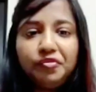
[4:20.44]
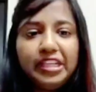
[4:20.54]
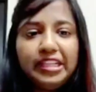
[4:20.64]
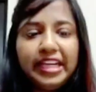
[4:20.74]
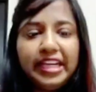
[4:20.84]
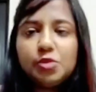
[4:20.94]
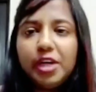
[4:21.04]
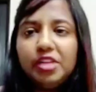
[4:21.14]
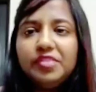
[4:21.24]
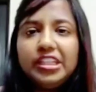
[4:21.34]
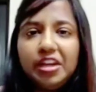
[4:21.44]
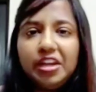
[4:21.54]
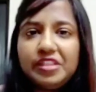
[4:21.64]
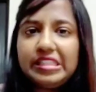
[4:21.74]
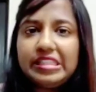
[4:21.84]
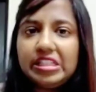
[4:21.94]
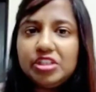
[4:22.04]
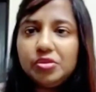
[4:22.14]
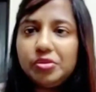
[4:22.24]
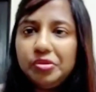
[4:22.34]
feel that it's one of the toughest things
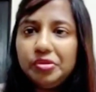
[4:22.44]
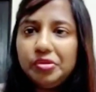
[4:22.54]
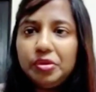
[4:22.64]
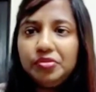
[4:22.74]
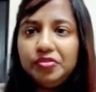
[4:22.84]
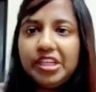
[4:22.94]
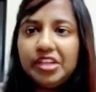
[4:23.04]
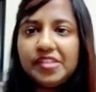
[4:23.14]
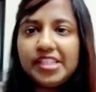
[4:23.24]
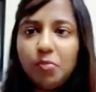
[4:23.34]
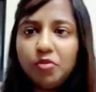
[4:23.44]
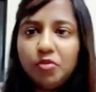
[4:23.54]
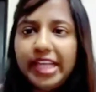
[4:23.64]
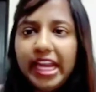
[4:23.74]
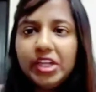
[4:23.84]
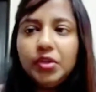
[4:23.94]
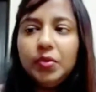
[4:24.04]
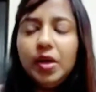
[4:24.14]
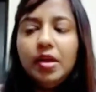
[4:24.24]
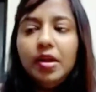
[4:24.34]
to do, to forgive someone and to
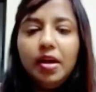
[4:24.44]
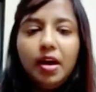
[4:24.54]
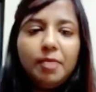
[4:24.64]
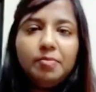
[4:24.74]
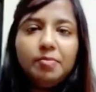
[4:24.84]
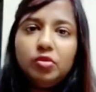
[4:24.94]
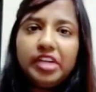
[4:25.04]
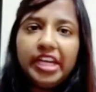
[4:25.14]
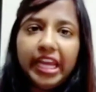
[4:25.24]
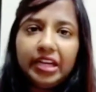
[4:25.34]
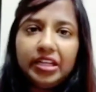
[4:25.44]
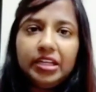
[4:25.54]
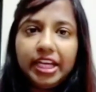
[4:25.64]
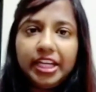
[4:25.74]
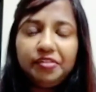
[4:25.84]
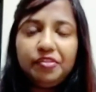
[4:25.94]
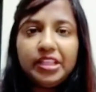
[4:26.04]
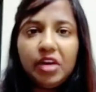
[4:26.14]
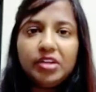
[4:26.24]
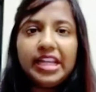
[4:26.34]
move ahead in life
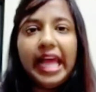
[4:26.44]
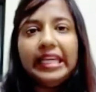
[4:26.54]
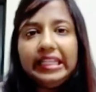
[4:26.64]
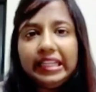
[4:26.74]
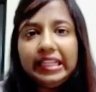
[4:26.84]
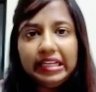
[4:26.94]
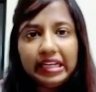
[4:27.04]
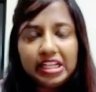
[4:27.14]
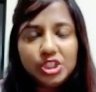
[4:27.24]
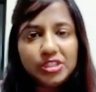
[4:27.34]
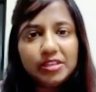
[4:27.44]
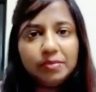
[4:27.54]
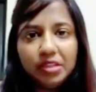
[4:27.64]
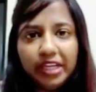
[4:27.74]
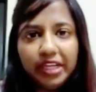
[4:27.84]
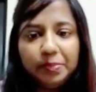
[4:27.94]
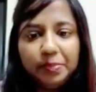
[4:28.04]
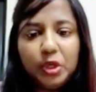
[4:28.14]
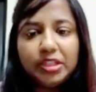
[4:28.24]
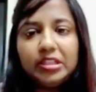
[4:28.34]
without carrying that grudge is something very
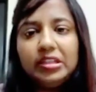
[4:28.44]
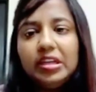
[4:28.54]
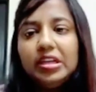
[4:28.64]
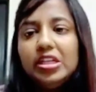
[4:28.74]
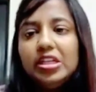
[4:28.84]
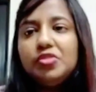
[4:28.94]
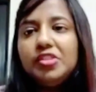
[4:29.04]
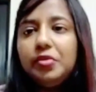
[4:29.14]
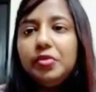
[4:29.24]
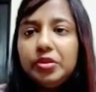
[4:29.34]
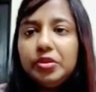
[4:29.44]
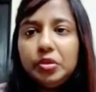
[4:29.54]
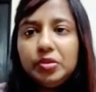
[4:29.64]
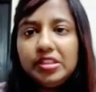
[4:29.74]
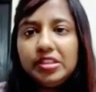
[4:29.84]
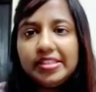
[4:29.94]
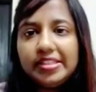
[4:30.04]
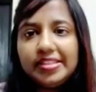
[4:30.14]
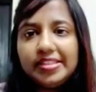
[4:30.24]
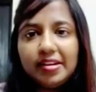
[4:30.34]
important. So, we're going to do this